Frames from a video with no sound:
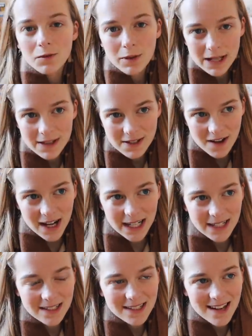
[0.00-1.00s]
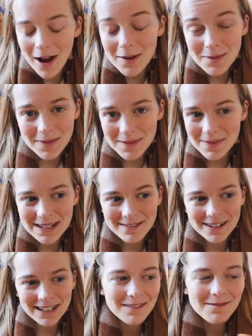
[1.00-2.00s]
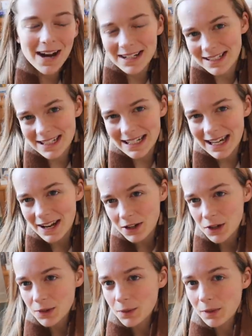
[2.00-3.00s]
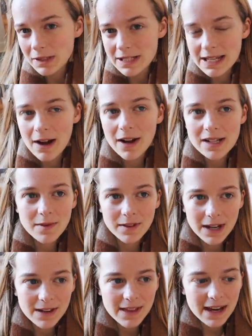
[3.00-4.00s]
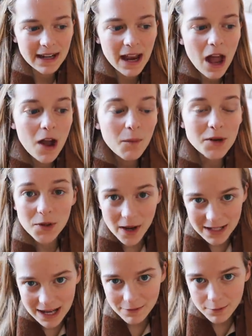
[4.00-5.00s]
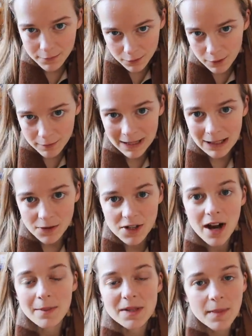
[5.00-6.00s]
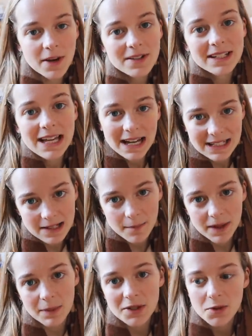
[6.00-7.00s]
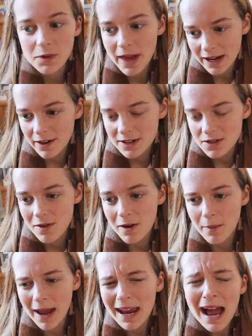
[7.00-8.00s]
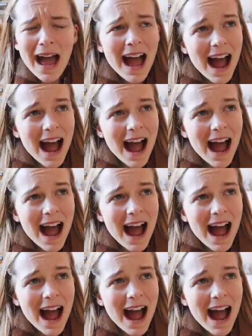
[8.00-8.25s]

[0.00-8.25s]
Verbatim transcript: Reether tights. I'm a big believer in investing in a good quality item of clothing, which you're going to have for a really long time as opposed to getting something which you're then going to throw away.